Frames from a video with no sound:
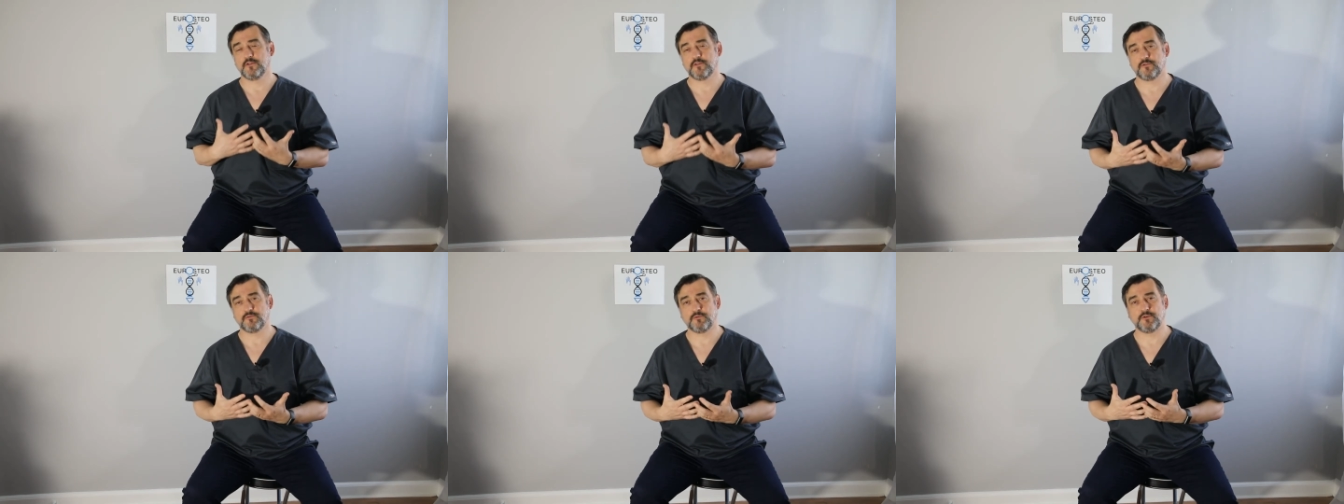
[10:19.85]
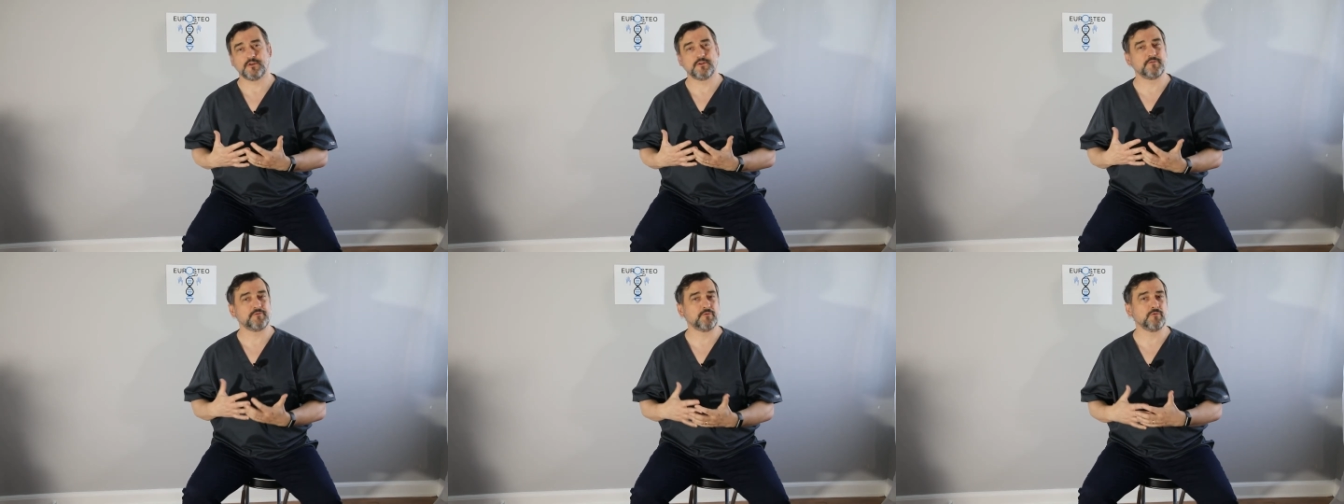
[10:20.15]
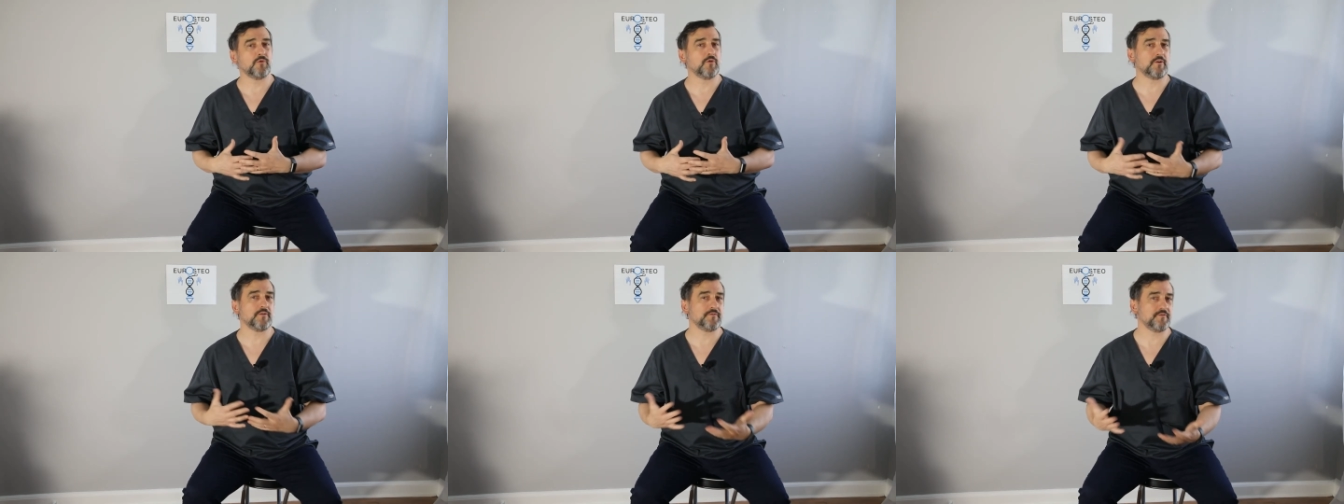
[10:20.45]
3,
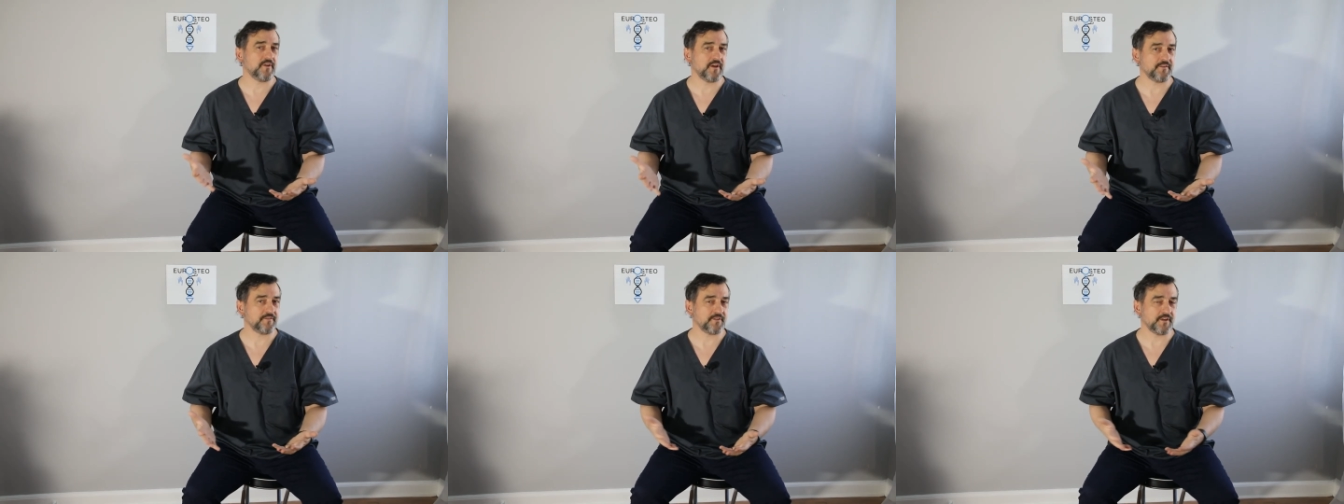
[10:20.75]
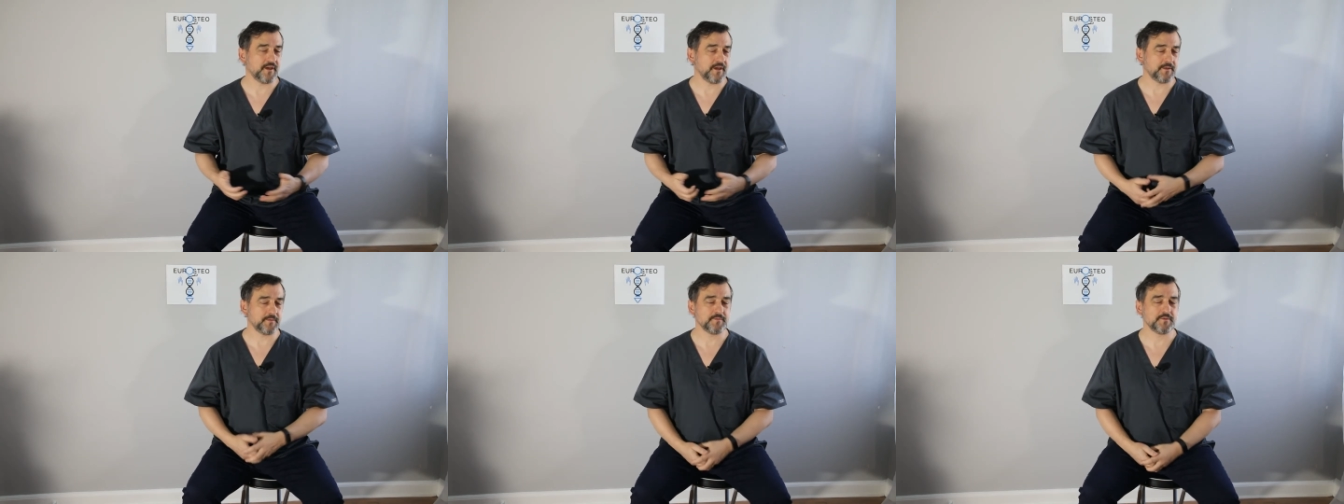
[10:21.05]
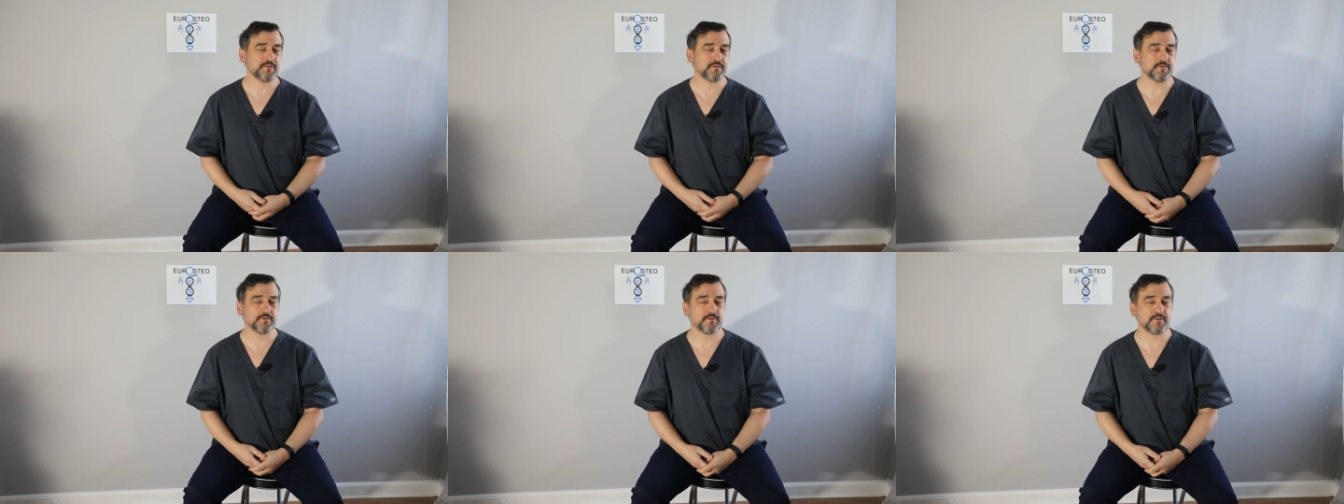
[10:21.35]
4, 5
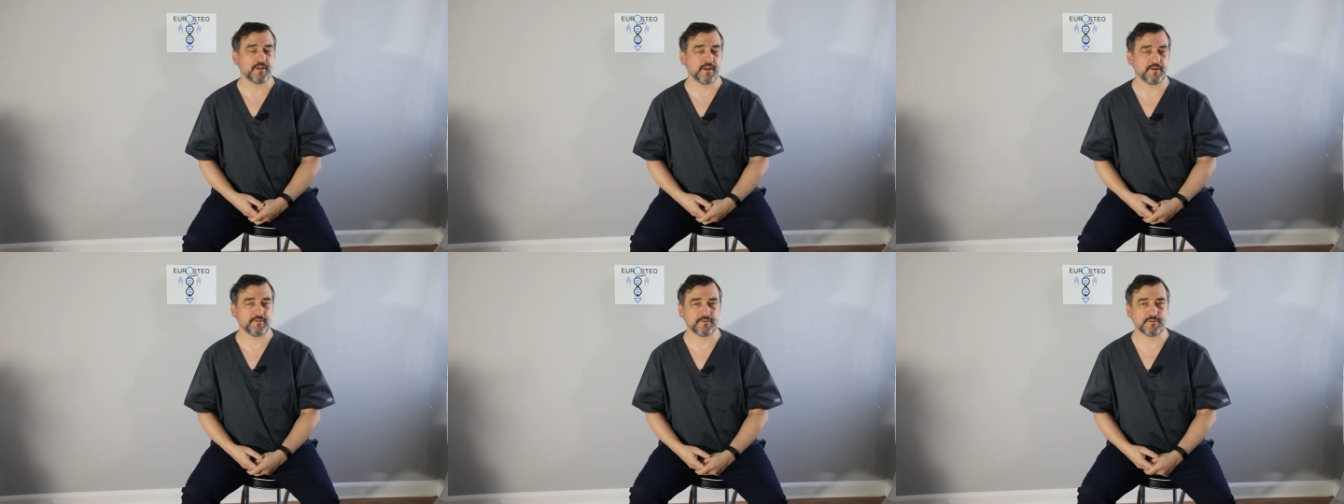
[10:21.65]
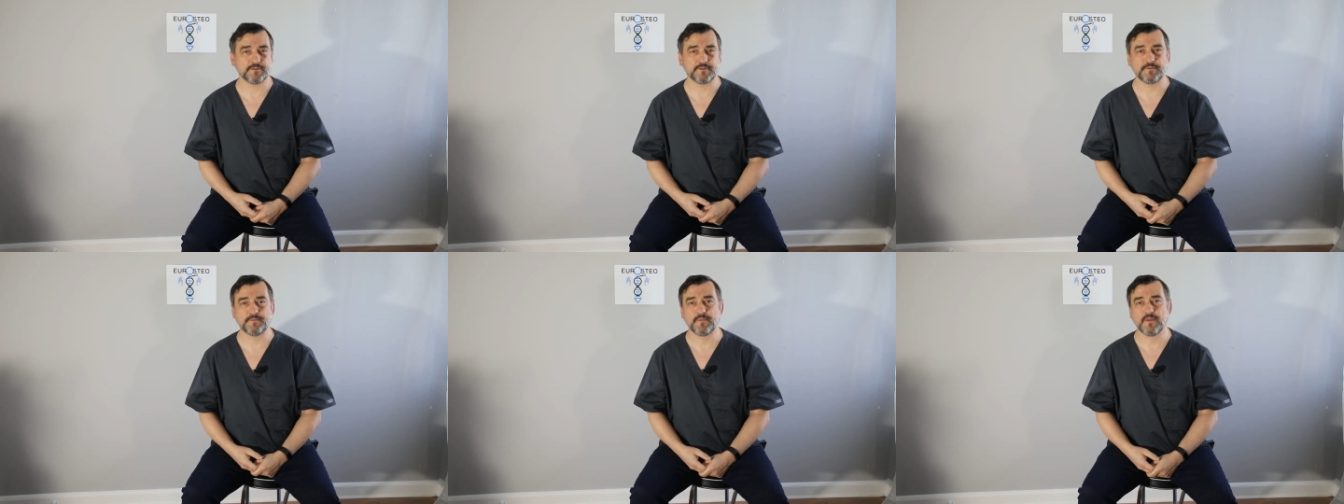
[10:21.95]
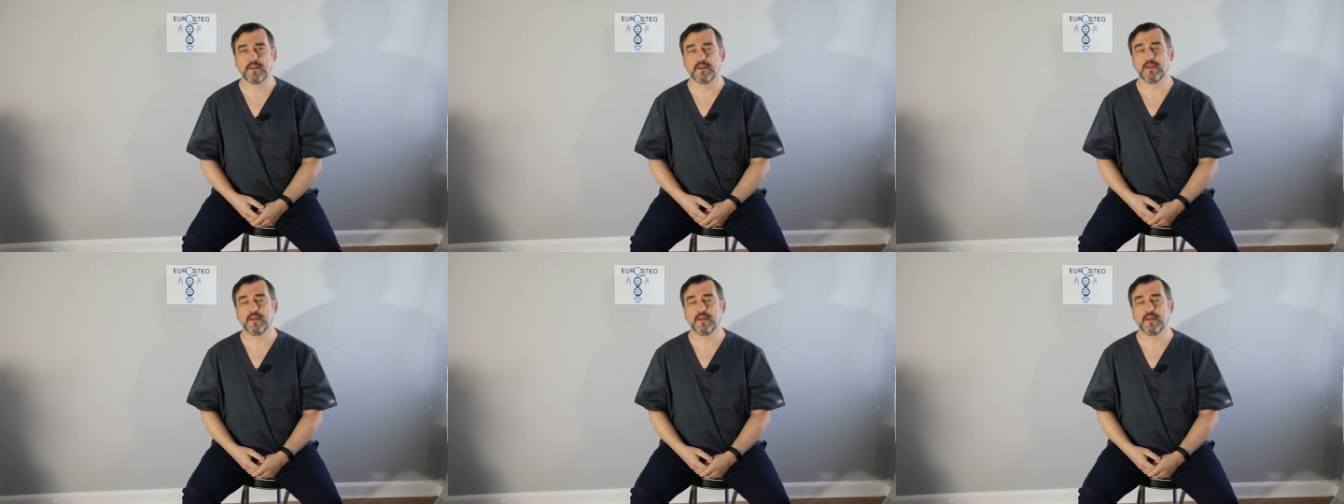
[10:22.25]
times, whatever,